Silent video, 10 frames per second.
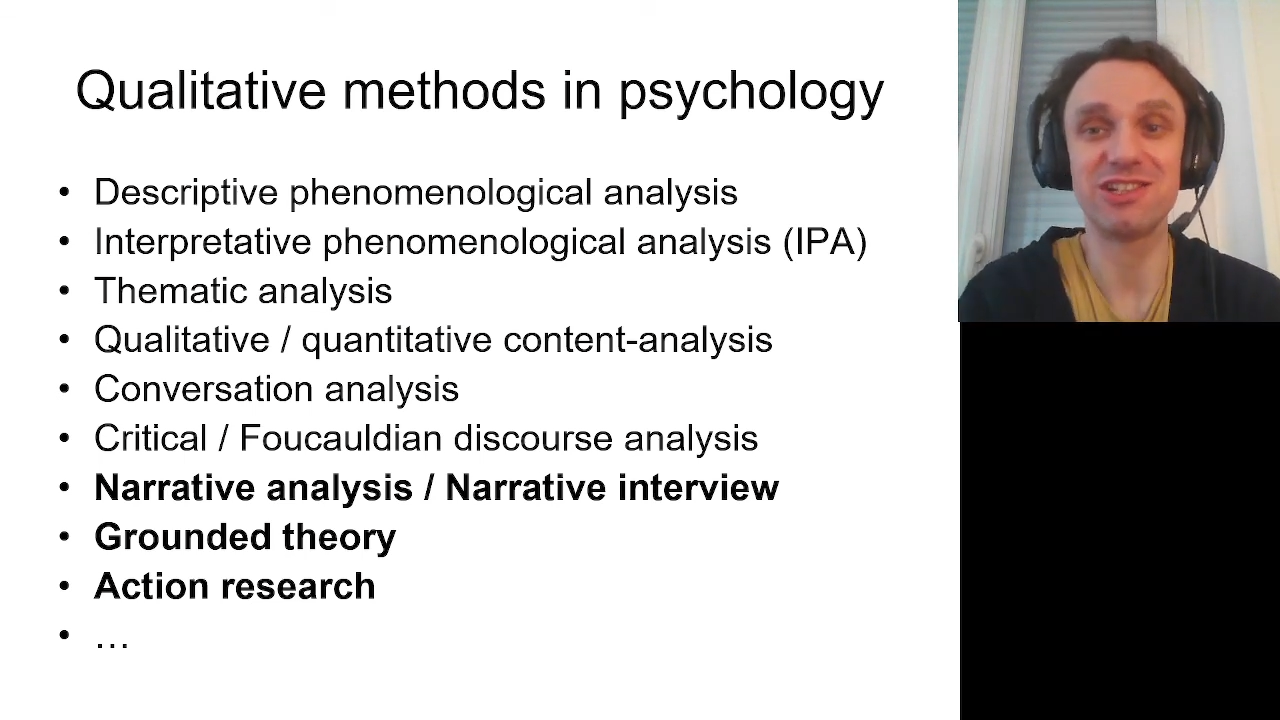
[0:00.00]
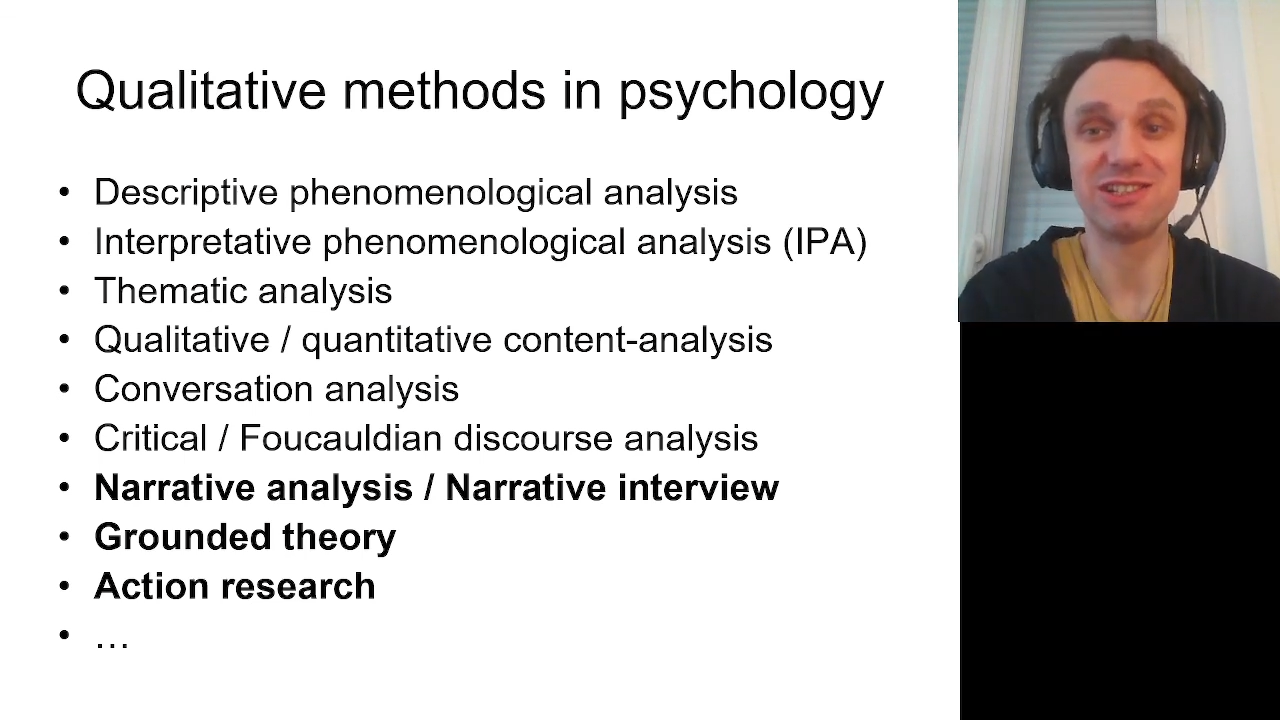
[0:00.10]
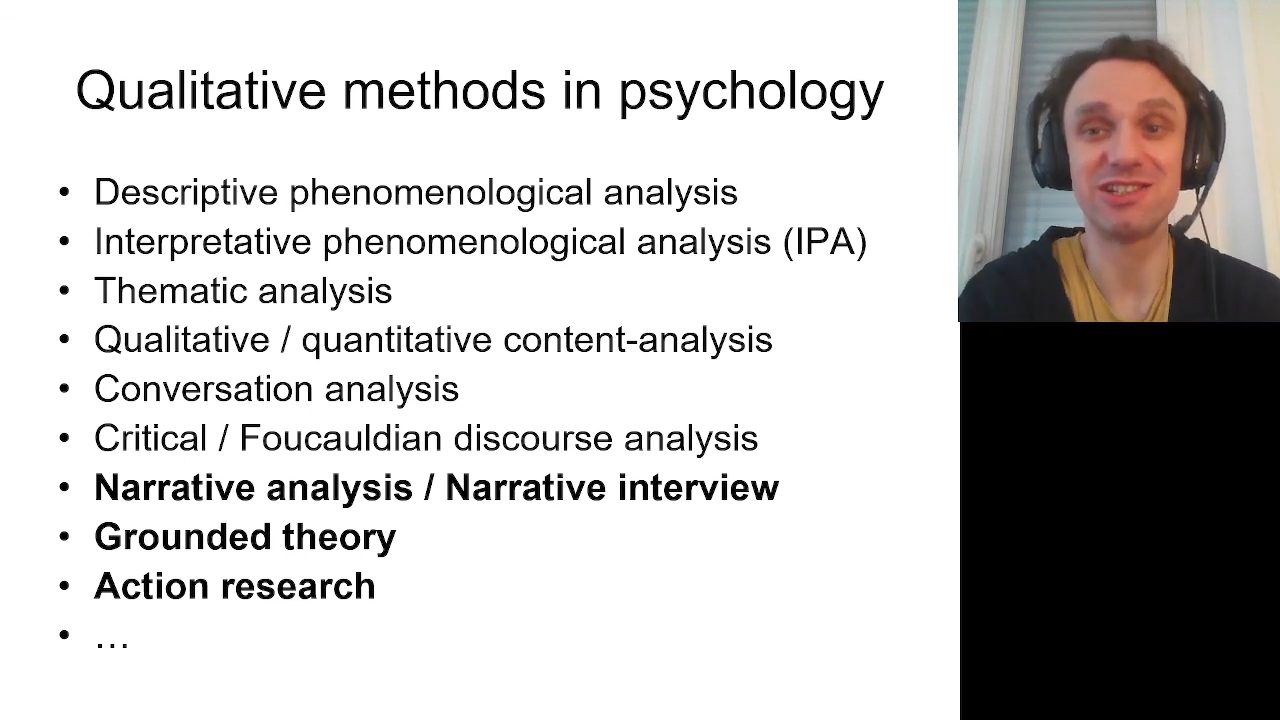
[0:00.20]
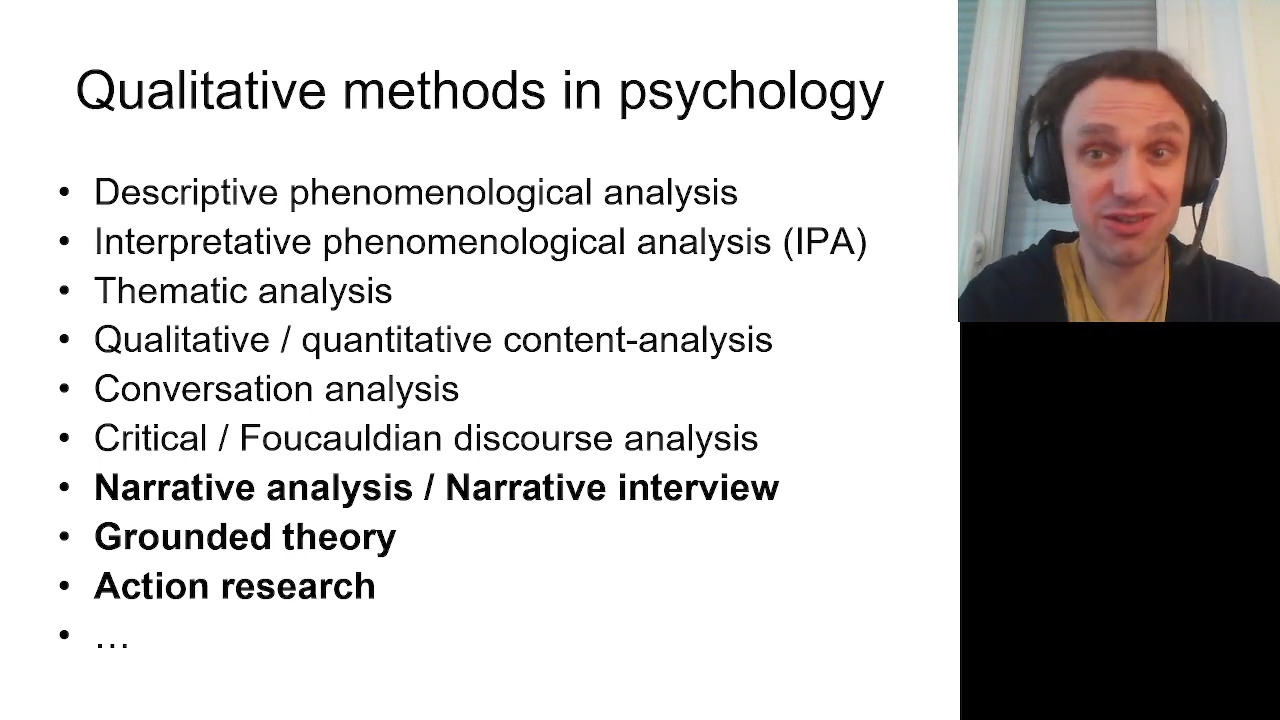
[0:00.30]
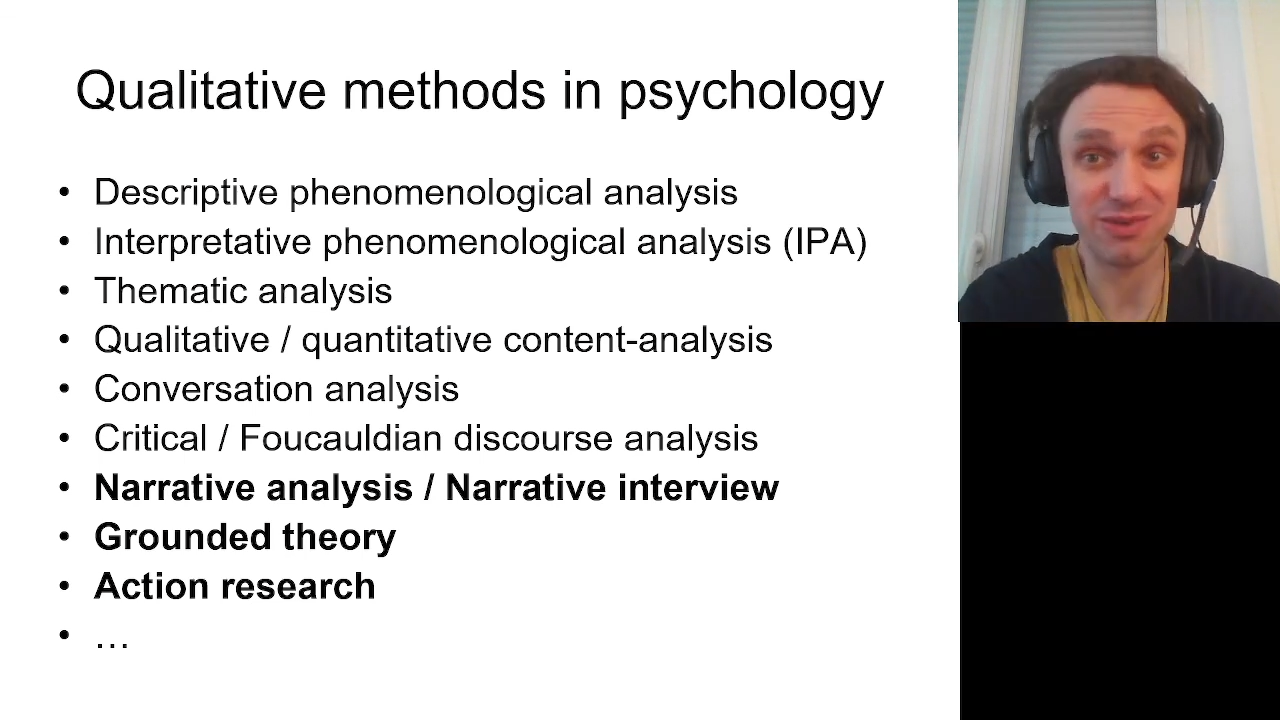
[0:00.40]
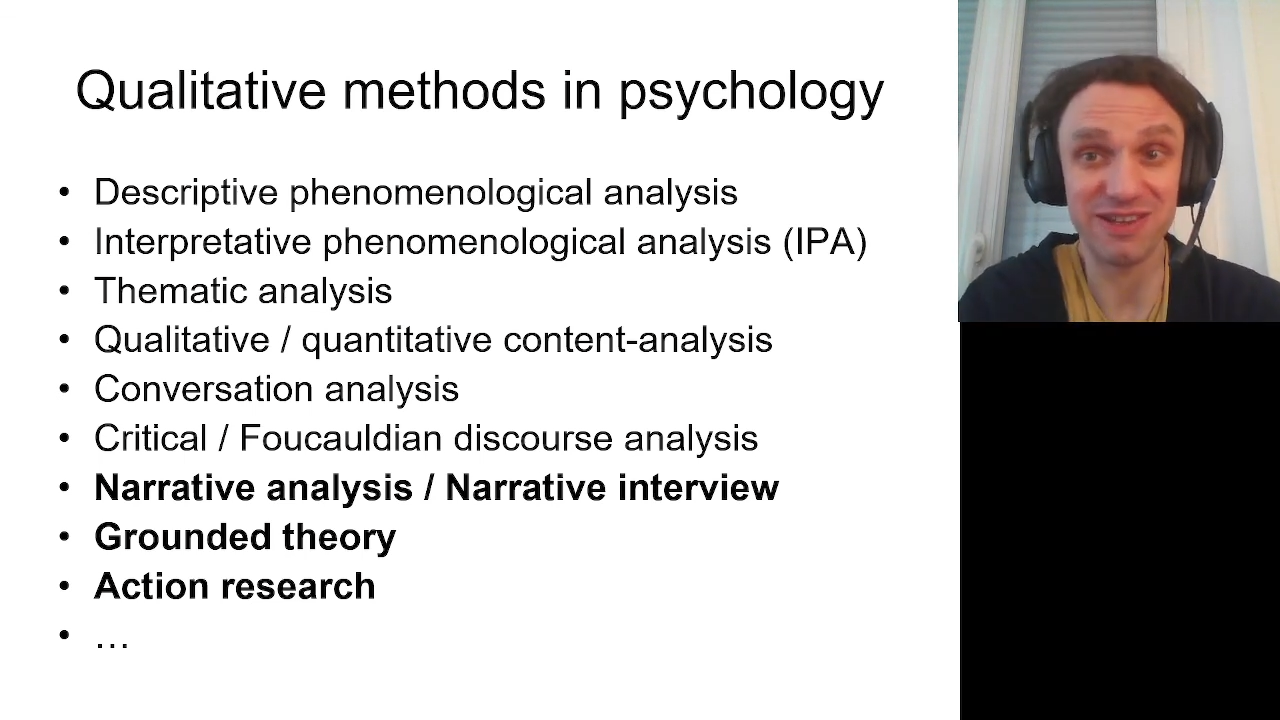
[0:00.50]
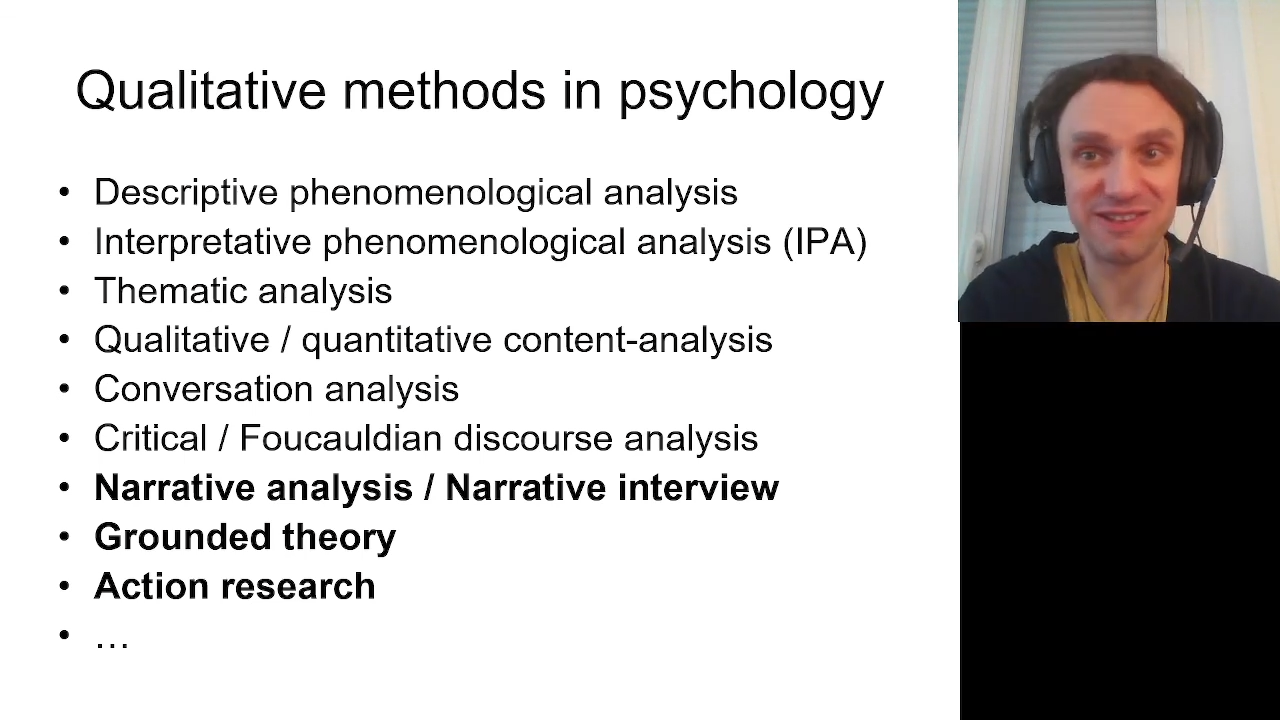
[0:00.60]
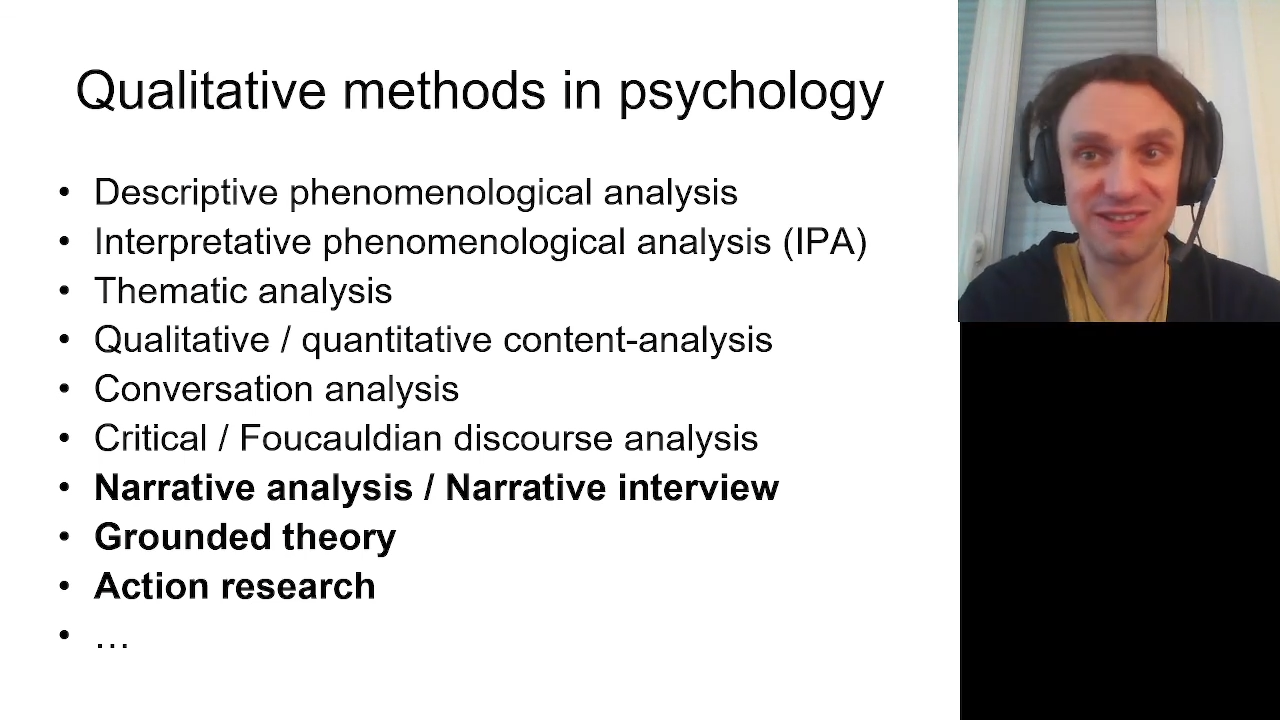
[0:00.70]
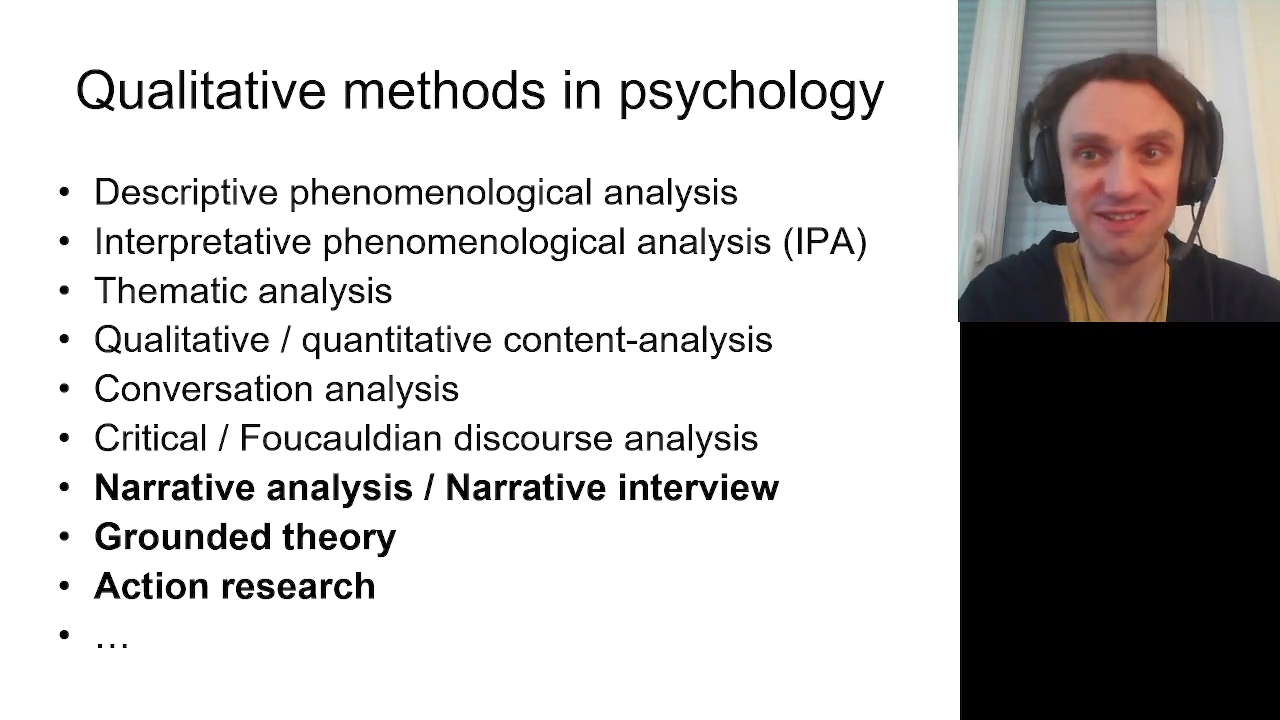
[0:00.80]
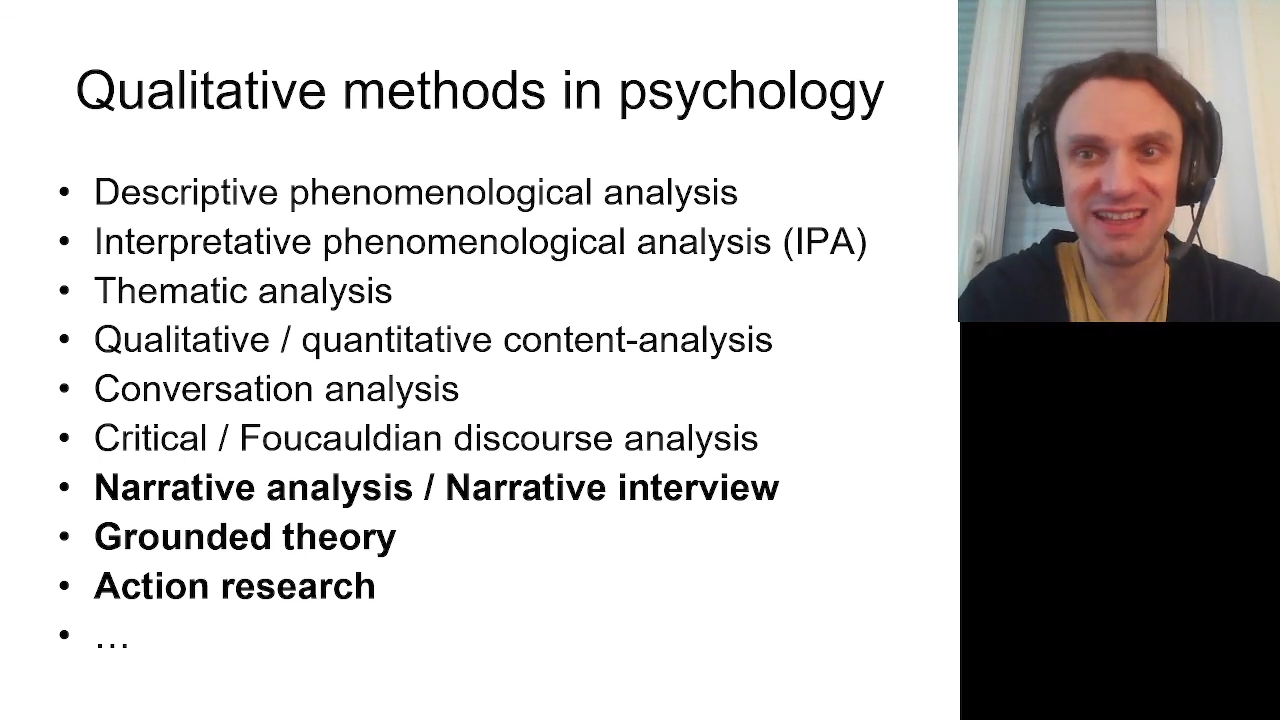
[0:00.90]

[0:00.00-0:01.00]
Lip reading: to start with.